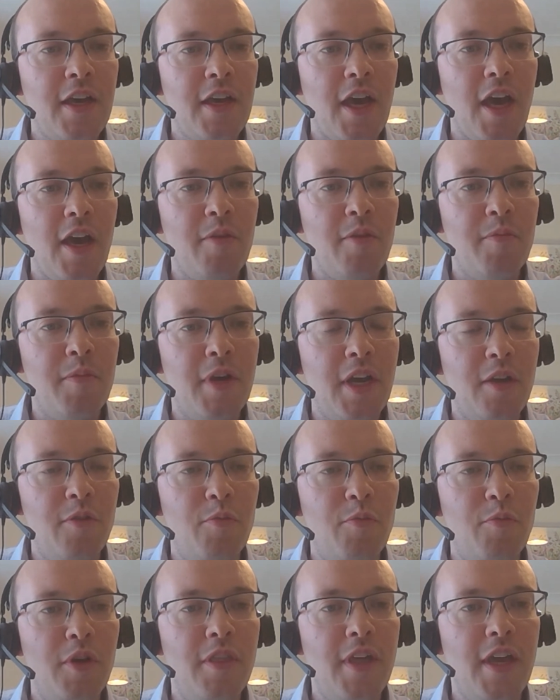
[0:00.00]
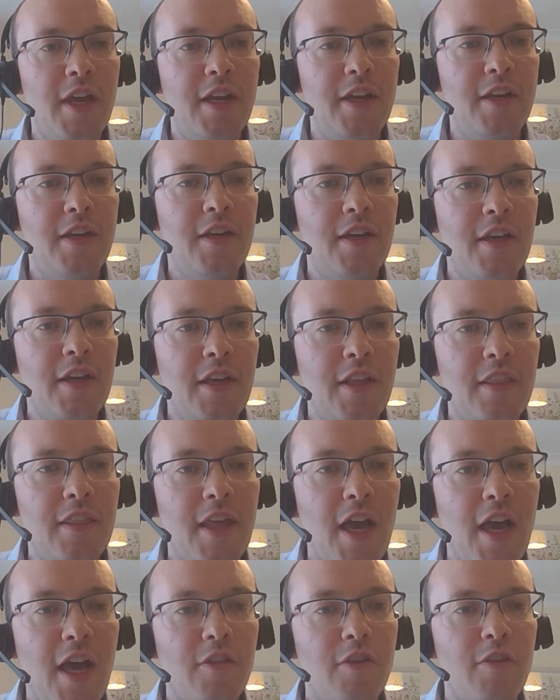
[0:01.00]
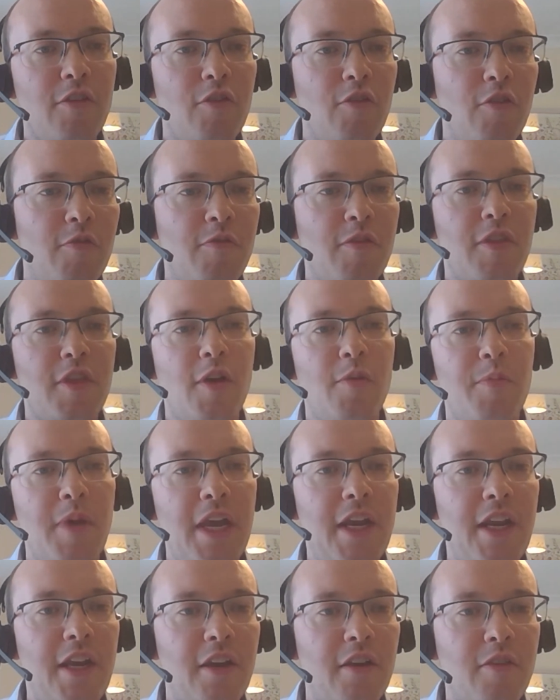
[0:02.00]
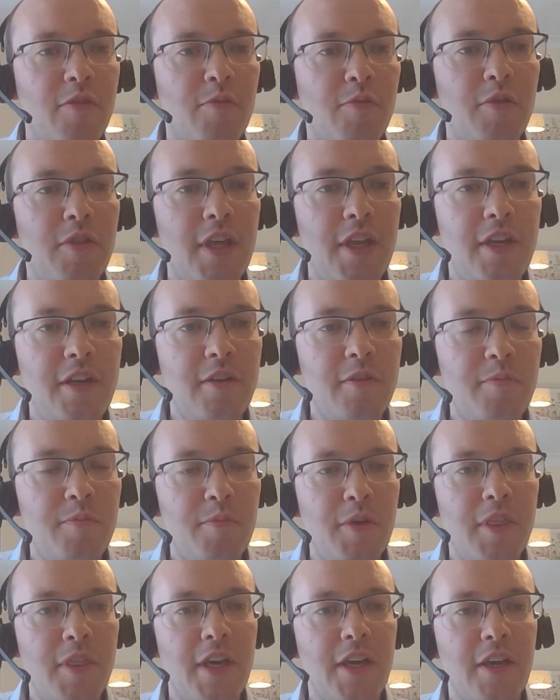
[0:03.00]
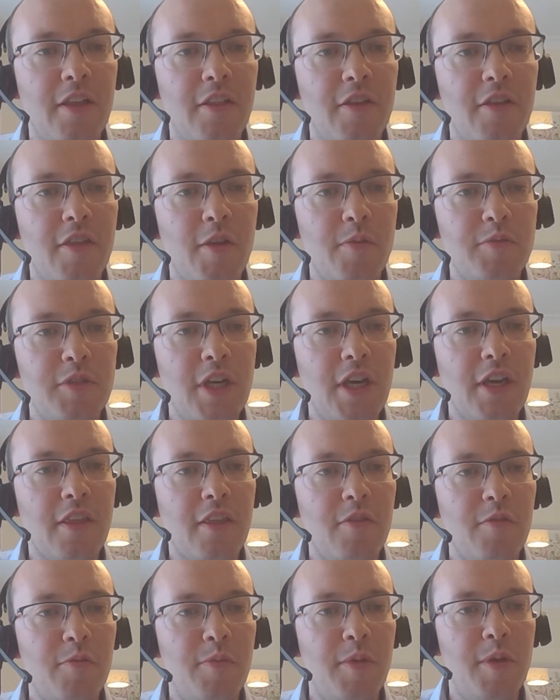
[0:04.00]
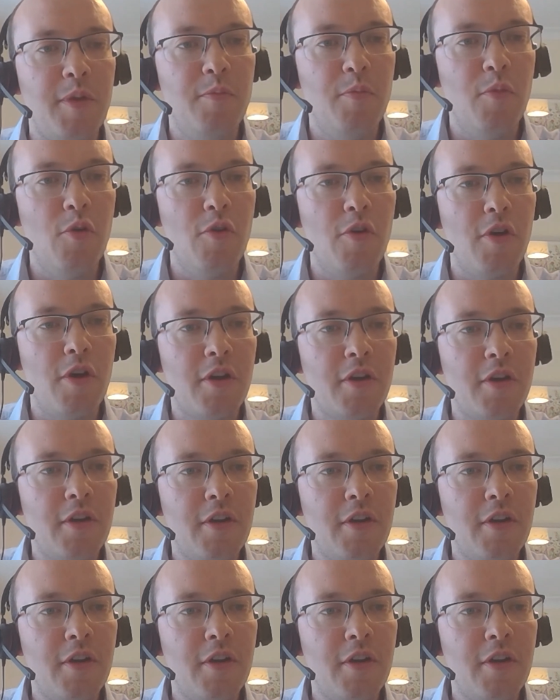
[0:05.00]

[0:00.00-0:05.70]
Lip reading: and within that there's sort of sub areas within particular subjects that would be more